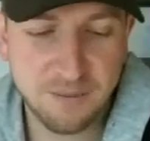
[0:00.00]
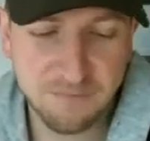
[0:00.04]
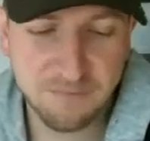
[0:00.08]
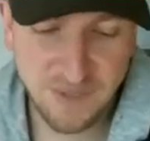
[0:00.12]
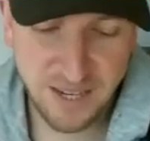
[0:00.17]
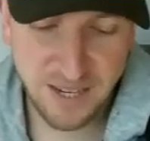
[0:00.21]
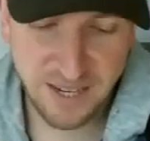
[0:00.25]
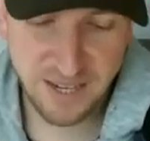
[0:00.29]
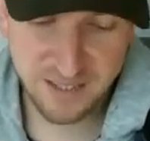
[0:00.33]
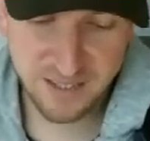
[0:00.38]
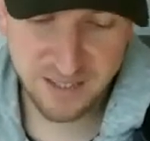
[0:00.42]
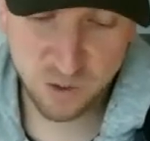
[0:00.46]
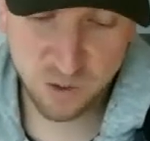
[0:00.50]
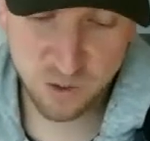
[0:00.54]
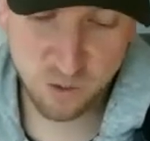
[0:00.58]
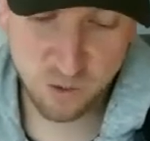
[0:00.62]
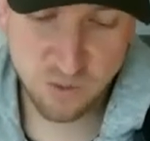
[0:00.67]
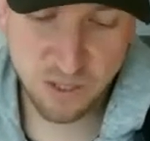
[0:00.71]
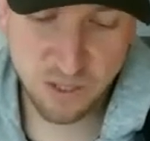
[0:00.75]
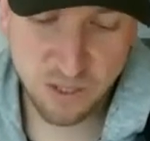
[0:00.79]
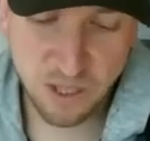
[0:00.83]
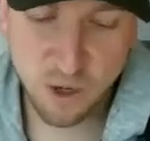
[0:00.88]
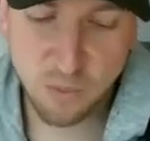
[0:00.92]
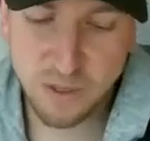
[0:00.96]
And so we'll
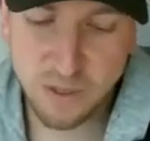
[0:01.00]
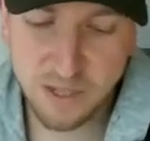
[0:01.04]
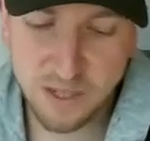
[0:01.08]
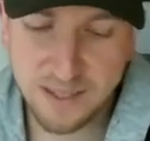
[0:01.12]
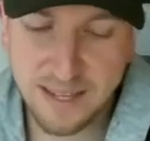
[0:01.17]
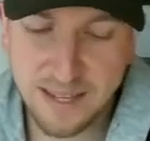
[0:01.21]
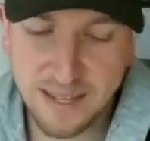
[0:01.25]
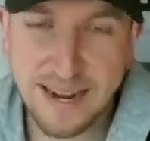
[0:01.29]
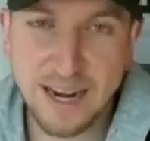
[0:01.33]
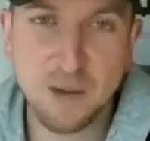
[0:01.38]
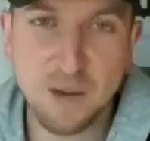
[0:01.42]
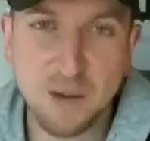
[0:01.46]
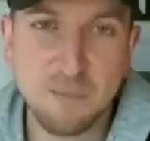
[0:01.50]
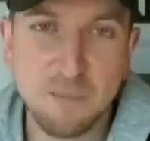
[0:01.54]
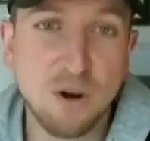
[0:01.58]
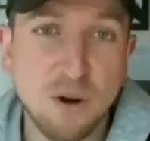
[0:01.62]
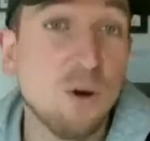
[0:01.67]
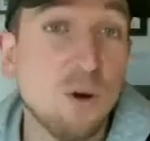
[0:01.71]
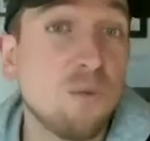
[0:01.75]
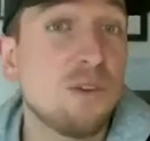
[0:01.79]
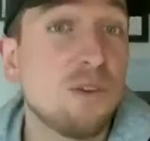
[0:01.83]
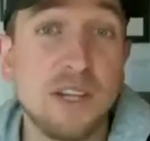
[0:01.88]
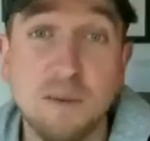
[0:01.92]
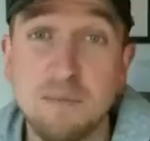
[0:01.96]
be opening that up,
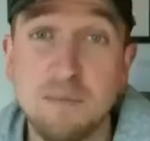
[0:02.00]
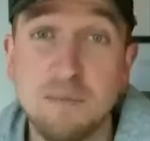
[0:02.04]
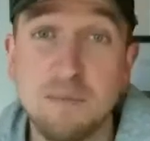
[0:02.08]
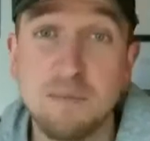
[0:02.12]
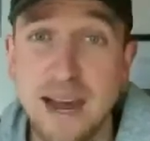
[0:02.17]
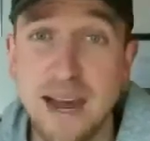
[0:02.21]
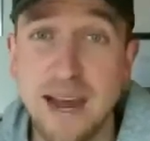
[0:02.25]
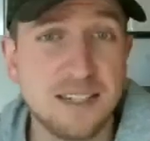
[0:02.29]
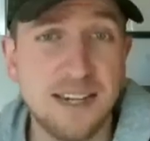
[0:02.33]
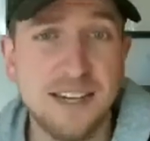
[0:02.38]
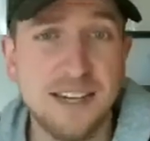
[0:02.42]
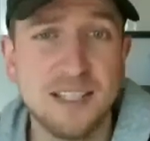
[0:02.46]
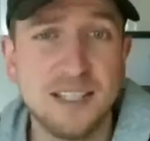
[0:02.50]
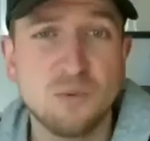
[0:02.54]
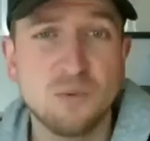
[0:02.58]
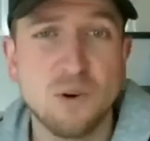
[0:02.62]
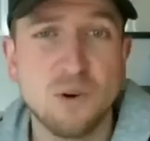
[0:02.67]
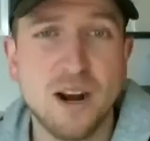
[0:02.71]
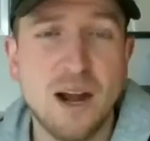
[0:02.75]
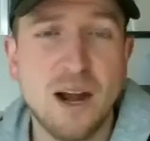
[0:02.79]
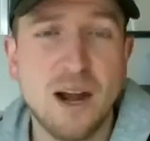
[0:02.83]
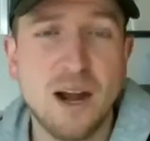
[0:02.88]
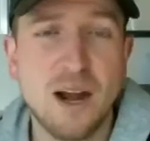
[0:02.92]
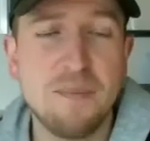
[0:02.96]
hopefully backstage where
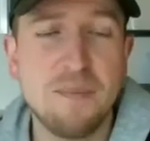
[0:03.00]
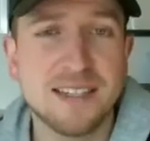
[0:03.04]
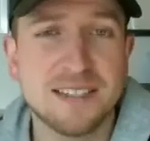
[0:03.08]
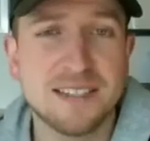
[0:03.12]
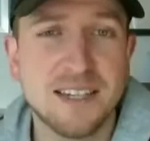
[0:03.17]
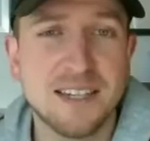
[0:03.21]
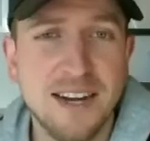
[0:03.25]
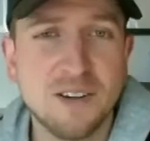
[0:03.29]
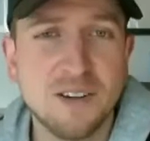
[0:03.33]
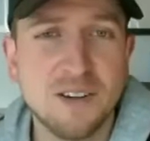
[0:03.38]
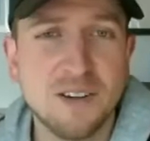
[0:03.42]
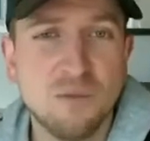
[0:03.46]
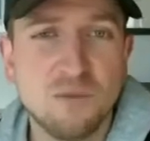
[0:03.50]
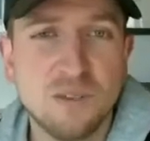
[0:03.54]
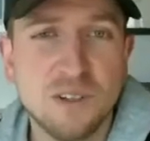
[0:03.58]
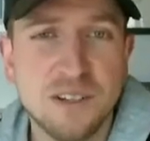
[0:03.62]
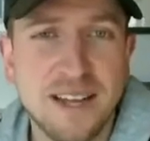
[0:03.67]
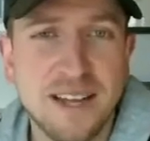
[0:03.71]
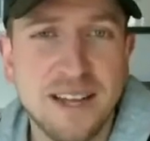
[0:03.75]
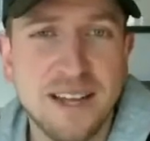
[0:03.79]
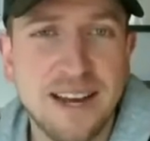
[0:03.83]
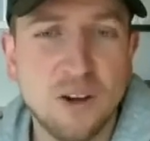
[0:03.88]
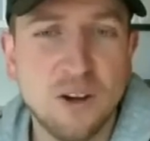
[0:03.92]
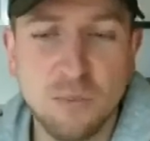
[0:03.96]
I'm at tonight.
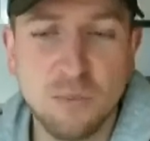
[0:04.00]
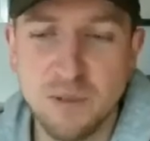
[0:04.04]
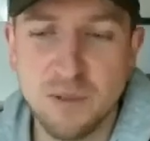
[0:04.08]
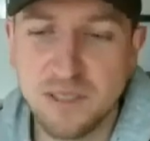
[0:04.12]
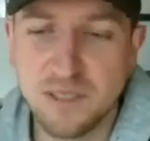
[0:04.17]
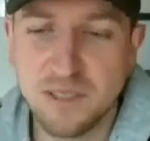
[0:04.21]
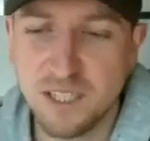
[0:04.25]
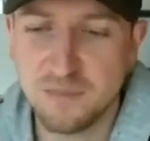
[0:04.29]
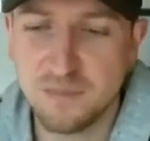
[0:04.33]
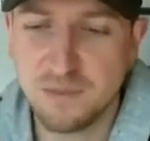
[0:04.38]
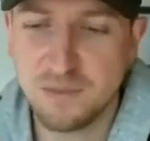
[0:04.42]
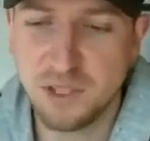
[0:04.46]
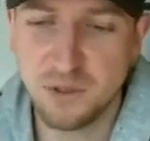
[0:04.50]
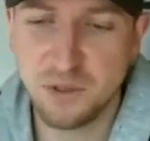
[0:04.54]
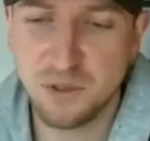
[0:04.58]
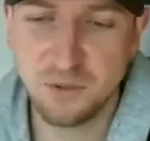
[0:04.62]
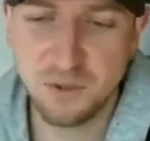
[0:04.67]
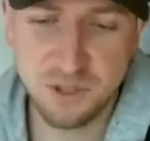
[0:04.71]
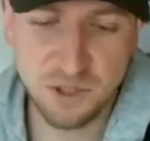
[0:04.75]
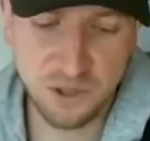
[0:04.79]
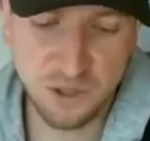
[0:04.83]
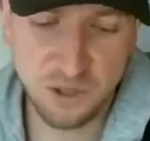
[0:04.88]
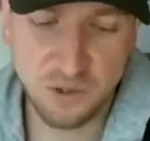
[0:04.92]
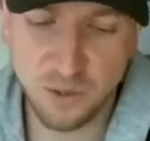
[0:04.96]
Hopefully that opens up
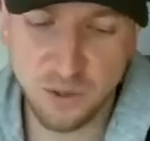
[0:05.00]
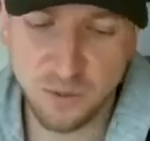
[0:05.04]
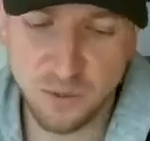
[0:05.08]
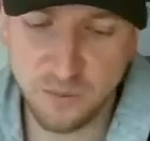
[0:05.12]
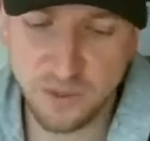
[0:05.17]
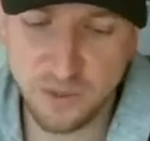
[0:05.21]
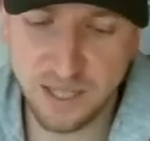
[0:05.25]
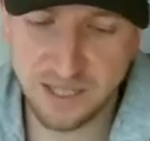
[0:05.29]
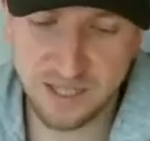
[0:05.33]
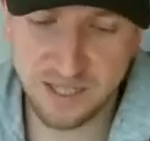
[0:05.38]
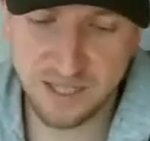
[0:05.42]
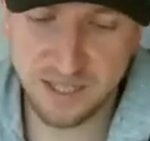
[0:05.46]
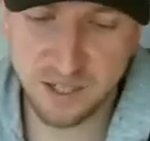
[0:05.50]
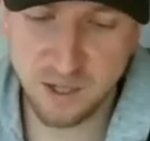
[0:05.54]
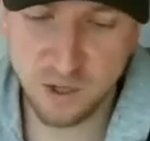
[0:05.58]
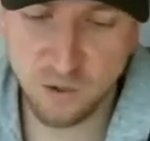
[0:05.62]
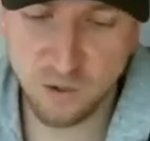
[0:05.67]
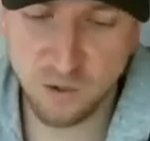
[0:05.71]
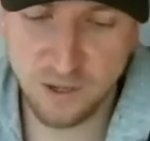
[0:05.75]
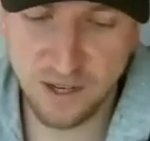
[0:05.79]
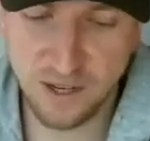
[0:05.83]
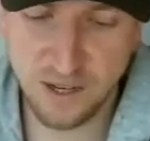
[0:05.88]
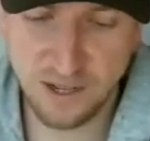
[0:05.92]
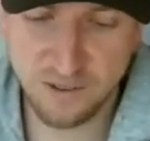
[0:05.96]
soon too, when we get the
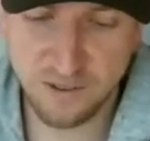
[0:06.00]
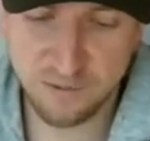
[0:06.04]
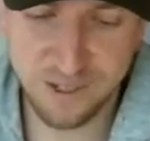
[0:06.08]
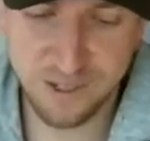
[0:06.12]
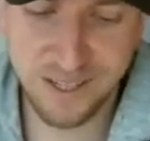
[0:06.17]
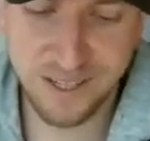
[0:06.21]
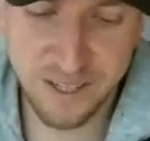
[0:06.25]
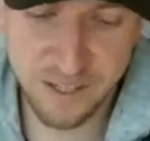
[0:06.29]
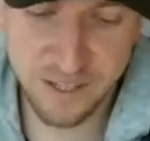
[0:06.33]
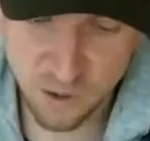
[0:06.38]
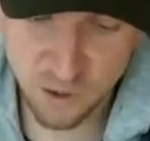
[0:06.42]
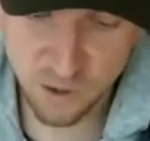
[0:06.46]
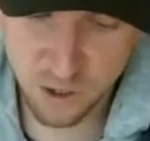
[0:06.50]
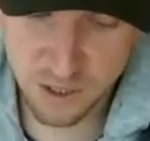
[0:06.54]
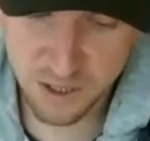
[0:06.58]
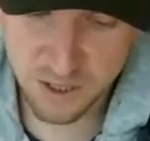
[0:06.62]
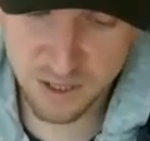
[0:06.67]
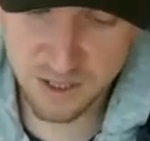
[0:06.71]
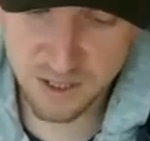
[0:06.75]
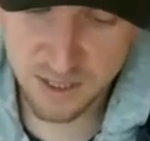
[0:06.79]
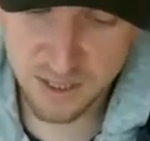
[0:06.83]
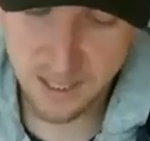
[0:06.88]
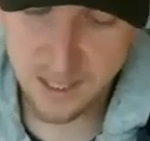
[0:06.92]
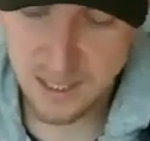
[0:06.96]
go ahead for
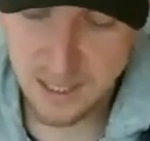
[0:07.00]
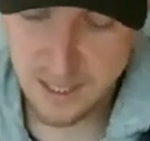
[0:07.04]
indoors.